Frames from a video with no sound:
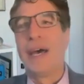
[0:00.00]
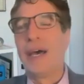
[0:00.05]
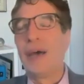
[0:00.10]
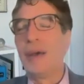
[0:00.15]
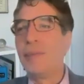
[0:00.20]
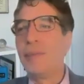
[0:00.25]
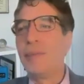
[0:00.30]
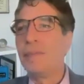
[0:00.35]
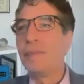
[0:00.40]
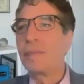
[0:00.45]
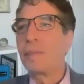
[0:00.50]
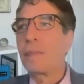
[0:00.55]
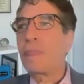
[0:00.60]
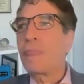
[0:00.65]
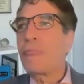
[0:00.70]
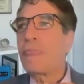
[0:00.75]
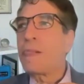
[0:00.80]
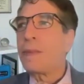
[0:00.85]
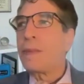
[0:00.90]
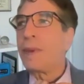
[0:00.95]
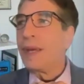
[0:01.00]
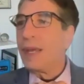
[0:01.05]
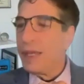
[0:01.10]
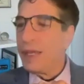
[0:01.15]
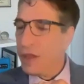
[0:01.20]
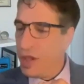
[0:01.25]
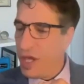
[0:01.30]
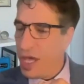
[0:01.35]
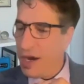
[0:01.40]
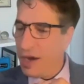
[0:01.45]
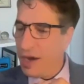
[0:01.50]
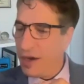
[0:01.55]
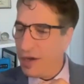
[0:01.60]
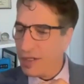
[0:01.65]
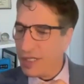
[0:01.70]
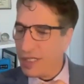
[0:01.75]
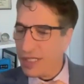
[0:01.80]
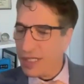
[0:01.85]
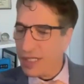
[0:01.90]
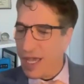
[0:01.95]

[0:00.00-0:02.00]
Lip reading: Um, there's